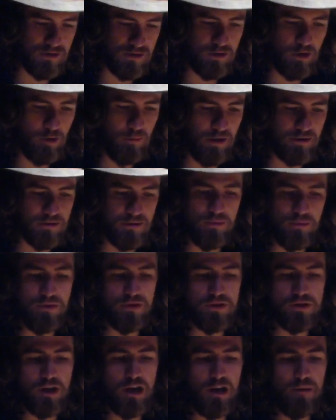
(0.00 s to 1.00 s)
we took them out to the wood
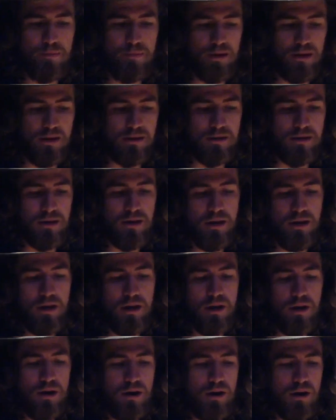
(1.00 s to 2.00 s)
shop and
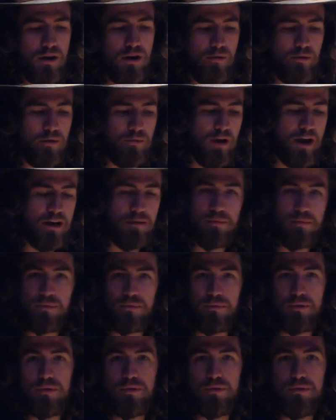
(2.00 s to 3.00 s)
we ran them
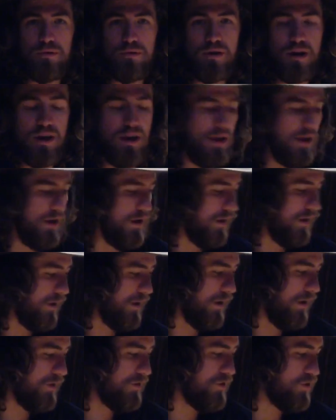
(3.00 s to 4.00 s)
through
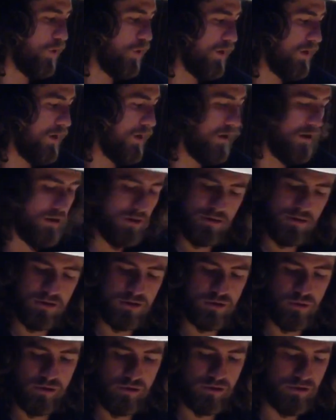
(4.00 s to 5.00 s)
a joiner. And the
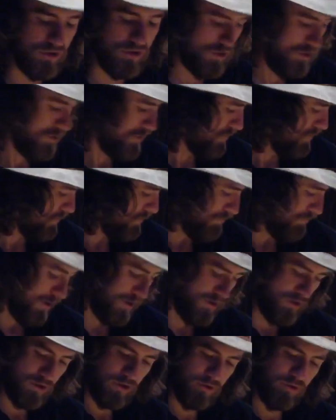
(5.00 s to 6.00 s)
joiner just
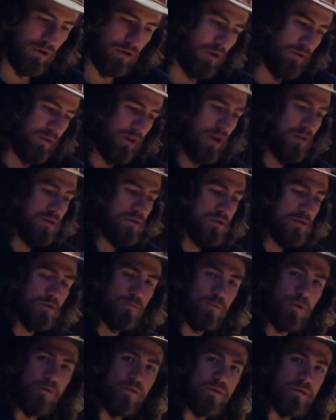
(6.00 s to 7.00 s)
makes sure that all the edges are
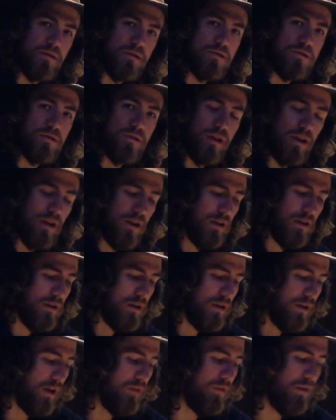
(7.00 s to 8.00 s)
perfectly straight.
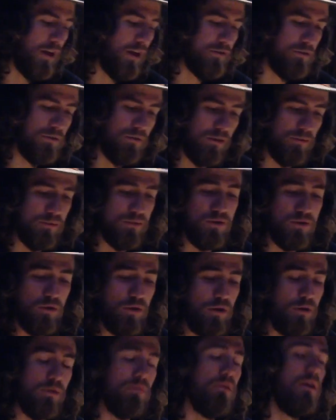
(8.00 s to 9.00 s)
And then after we ran through the
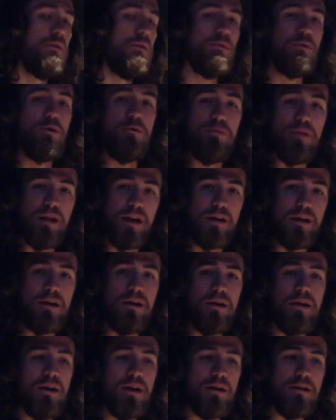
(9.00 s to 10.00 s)
joiner, we ran through a
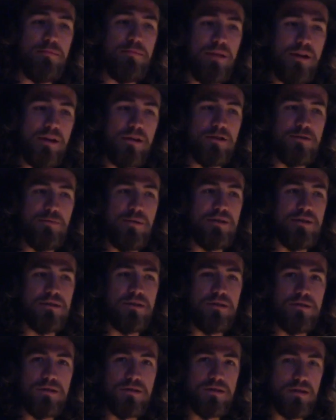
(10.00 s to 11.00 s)
planer. And the planer is
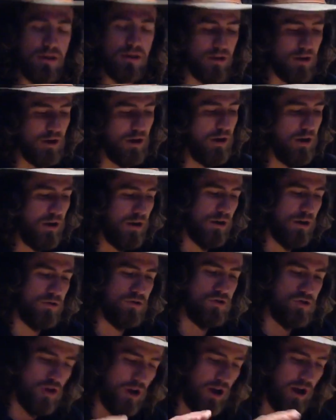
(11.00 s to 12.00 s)
basically just like a
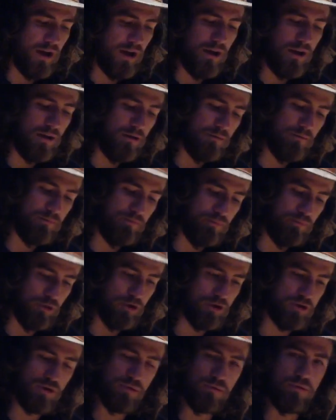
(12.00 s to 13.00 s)
giant
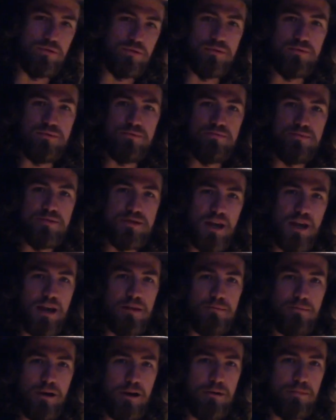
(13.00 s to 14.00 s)
push-through
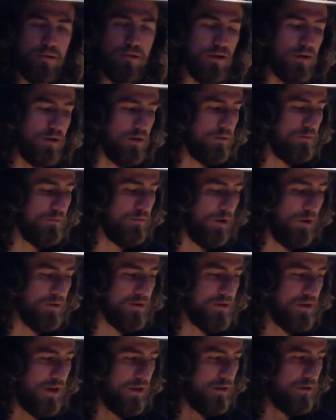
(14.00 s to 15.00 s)
sandpaper belt
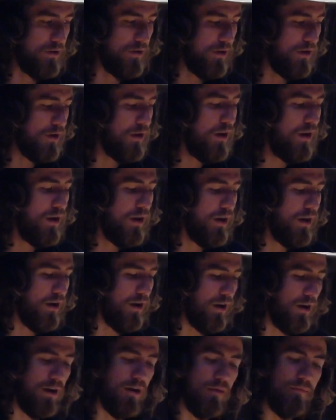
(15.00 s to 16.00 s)
sander.
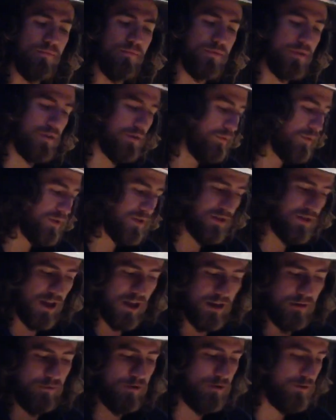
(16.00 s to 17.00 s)
And
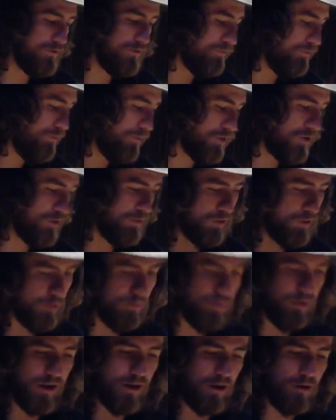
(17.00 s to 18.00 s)
we pushed them through the
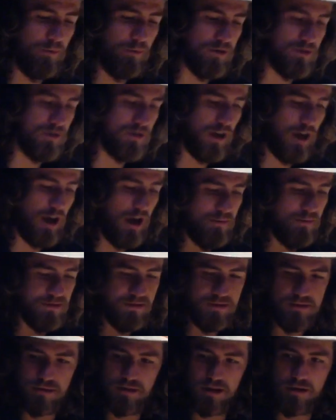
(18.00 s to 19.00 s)
planer a bunch of times
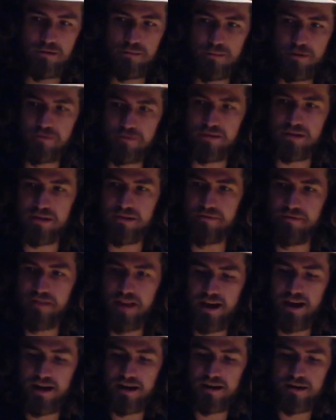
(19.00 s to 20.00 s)
until they were perfectly
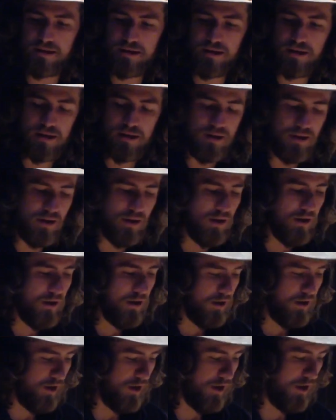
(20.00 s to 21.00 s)
flat.
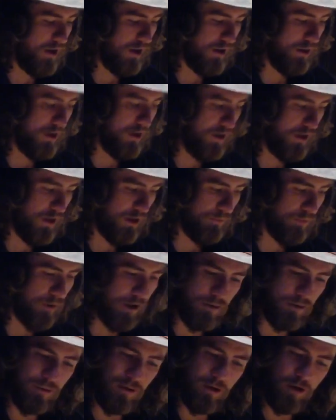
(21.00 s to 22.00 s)
And then I
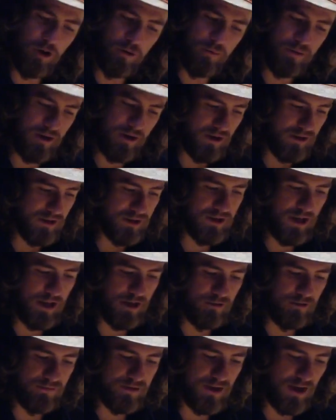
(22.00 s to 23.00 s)
brought them home and I
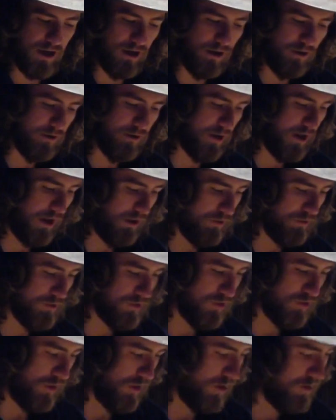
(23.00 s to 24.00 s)
sanded them down, got all the
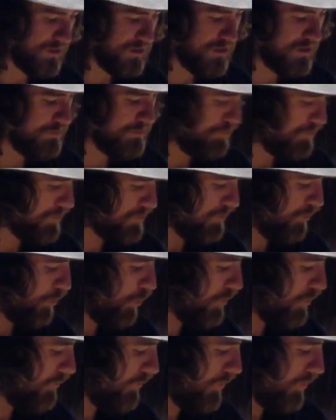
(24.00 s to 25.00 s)
joints, put some
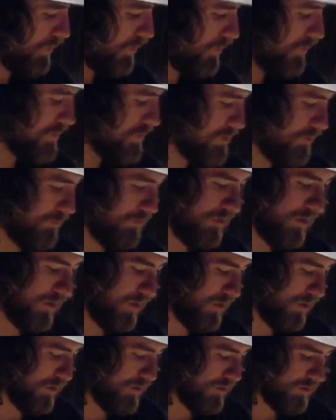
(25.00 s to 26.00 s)
wood filler in some of
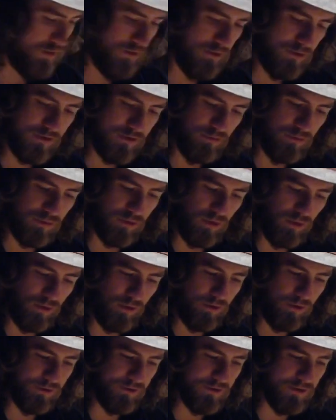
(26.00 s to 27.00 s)
the
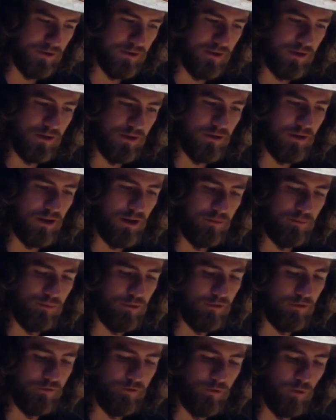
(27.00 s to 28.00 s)
holes, and then I
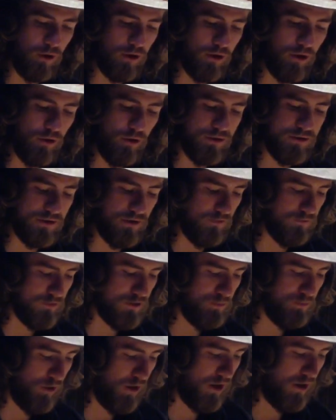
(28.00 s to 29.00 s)
put 4 coats of
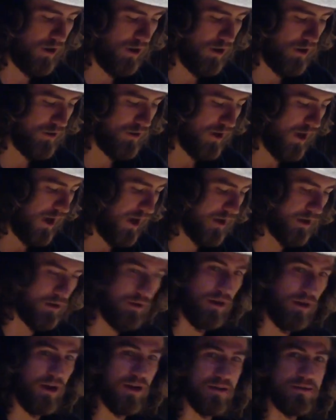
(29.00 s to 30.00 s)
spray-on high
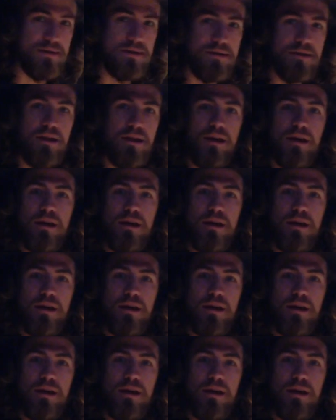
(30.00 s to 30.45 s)
gloss